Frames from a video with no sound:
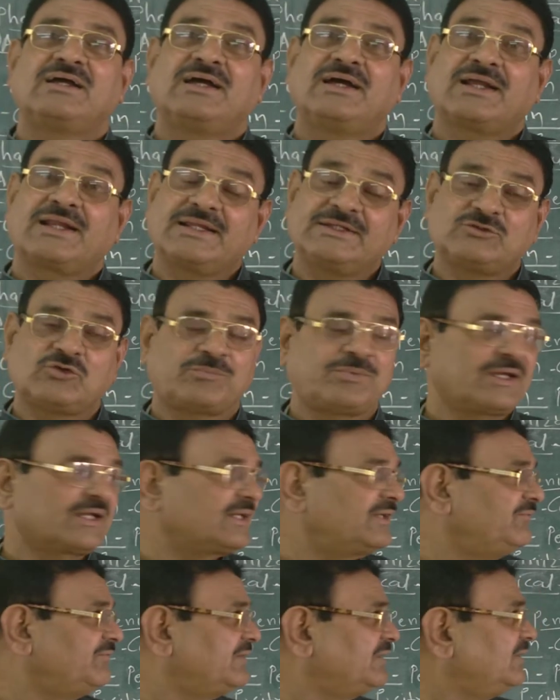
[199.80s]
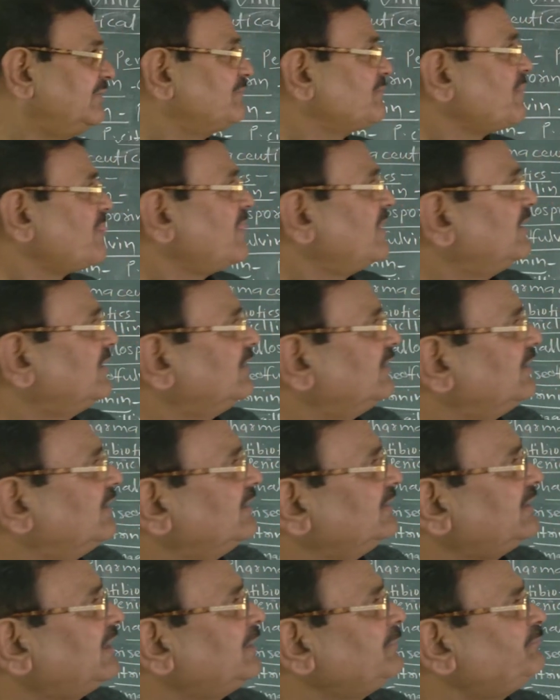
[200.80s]
range of activity.
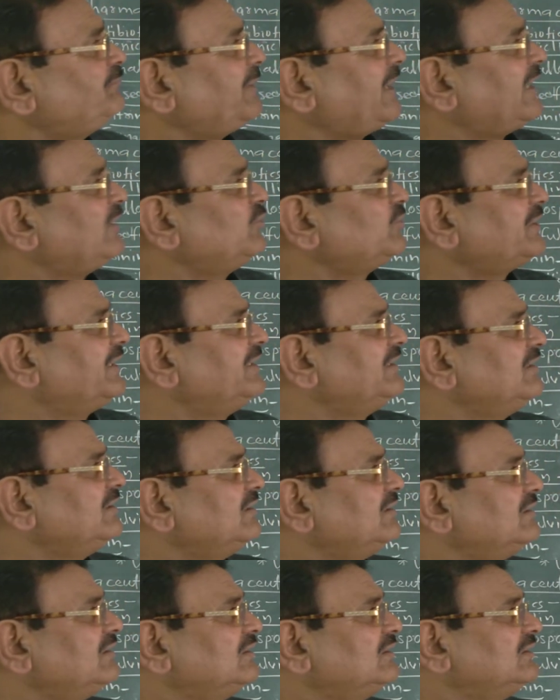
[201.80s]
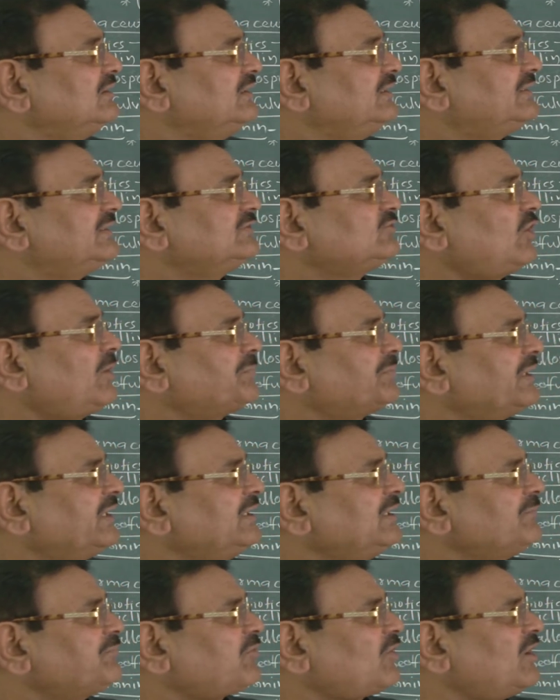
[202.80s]
Then palutin, it is
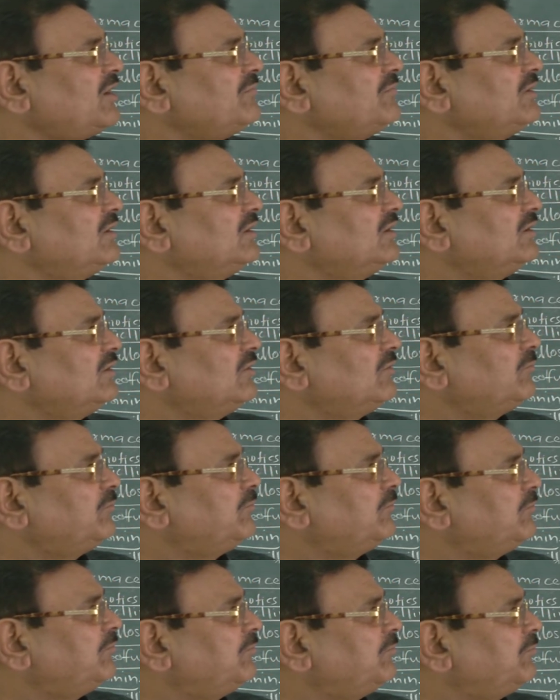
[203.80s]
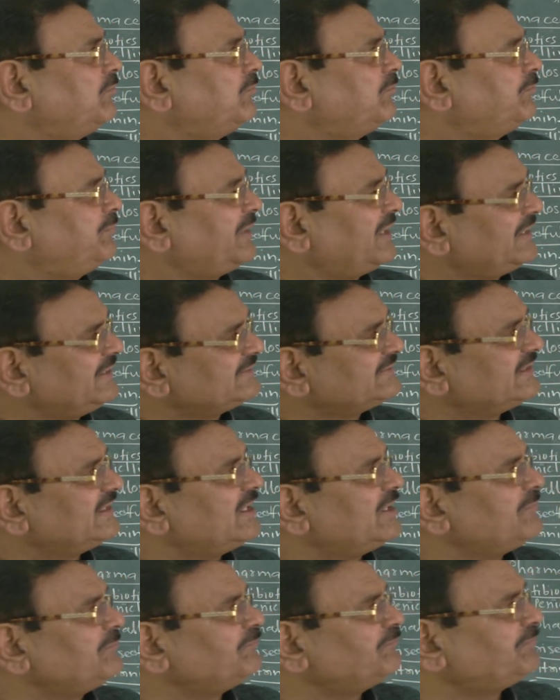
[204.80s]
obtained from
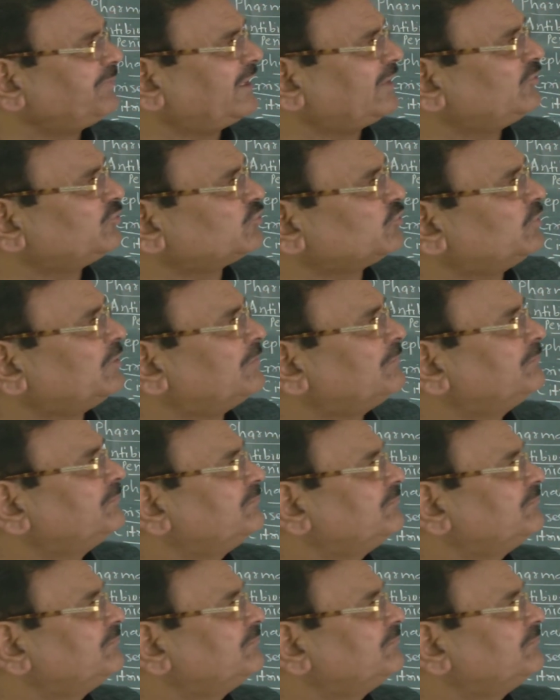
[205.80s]
Penicillium palutinum,